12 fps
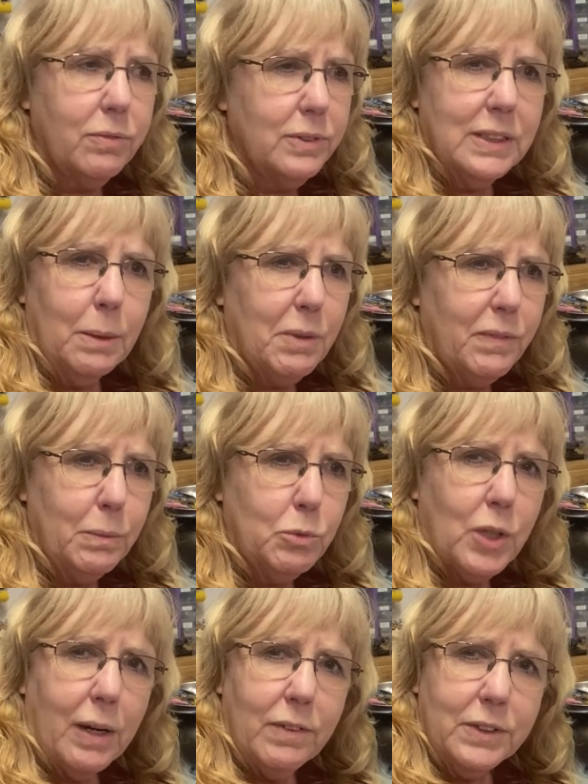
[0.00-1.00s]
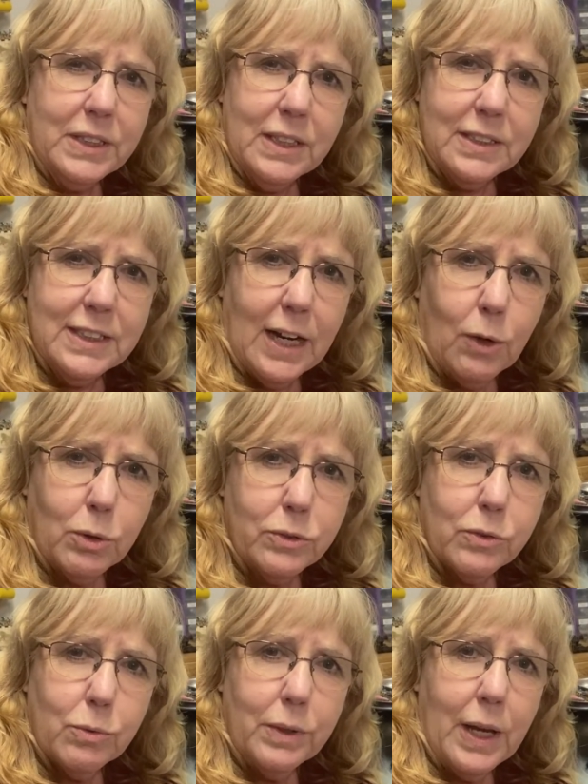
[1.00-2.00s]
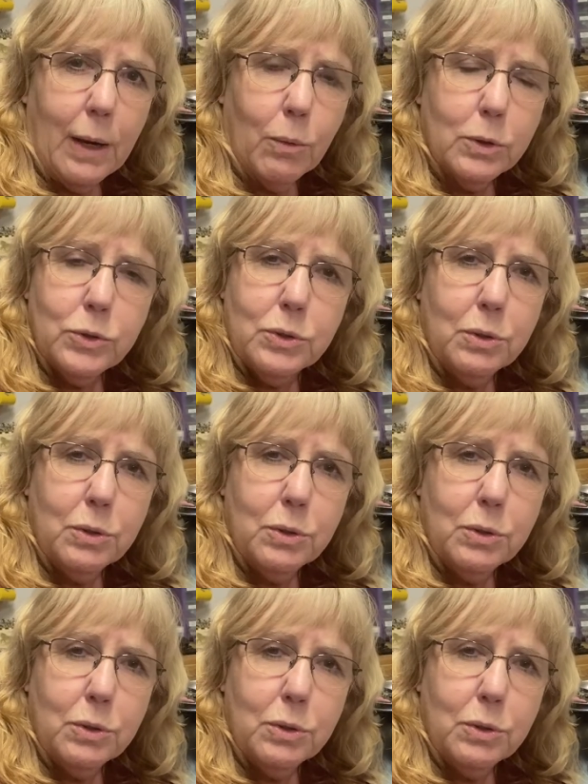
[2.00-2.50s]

Some of them travel 6 hours, 3 hours,